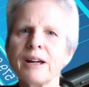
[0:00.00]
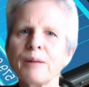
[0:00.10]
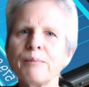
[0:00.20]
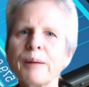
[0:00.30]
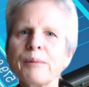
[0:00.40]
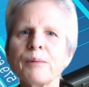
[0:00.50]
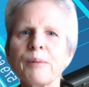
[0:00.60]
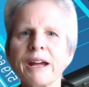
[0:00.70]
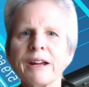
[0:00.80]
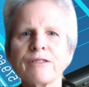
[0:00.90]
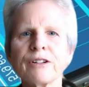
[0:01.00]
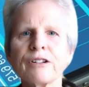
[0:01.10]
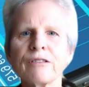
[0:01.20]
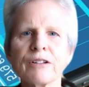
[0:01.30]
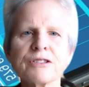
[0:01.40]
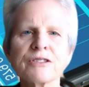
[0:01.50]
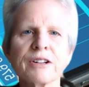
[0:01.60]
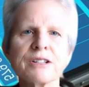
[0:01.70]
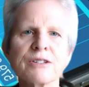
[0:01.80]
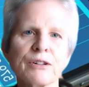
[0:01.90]
Maybe you paid for
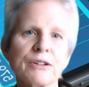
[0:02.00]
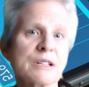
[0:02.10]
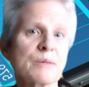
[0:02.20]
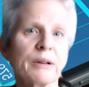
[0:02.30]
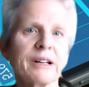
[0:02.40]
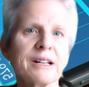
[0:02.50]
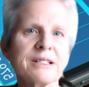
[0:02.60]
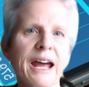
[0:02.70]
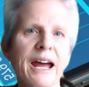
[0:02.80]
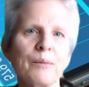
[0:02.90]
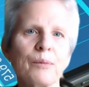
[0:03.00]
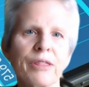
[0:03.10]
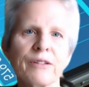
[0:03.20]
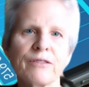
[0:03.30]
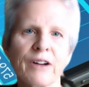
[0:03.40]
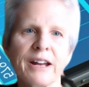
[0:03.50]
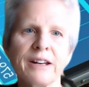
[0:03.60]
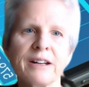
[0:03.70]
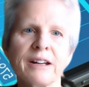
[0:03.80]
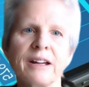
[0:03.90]
groceries or you split a tab with a friend.